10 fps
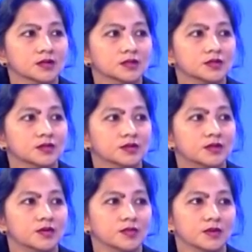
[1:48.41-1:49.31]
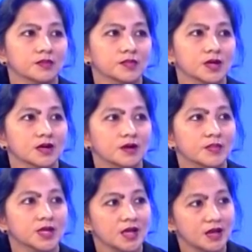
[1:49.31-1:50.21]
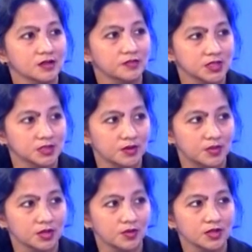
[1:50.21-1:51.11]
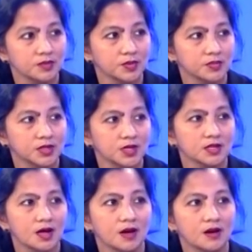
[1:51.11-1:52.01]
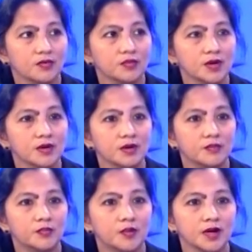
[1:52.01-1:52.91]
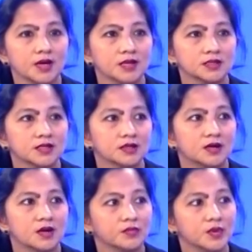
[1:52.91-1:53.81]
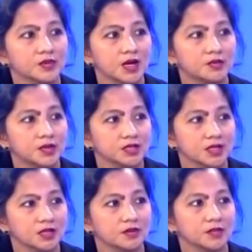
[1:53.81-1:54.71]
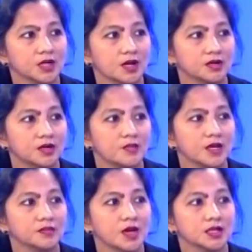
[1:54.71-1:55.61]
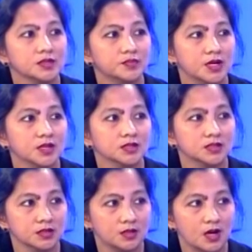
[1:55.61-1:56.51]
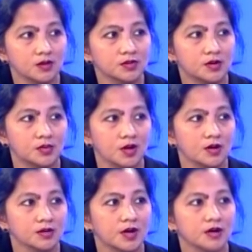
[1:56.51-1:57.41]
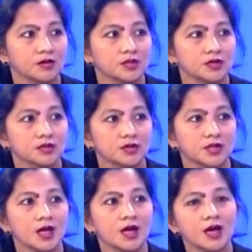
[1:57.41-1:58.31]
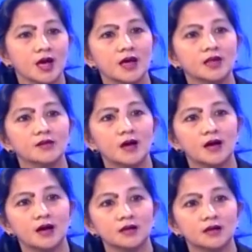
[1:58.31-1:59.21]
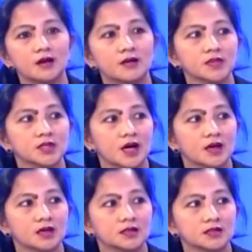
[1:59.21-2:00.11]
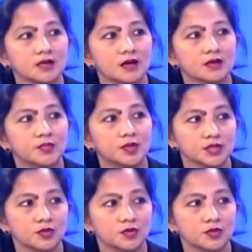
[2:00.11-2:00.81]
So there will be, by the end of December 2015, we forecast that around 58% of the country might be experiencing drought or prolonged dry condition, and come first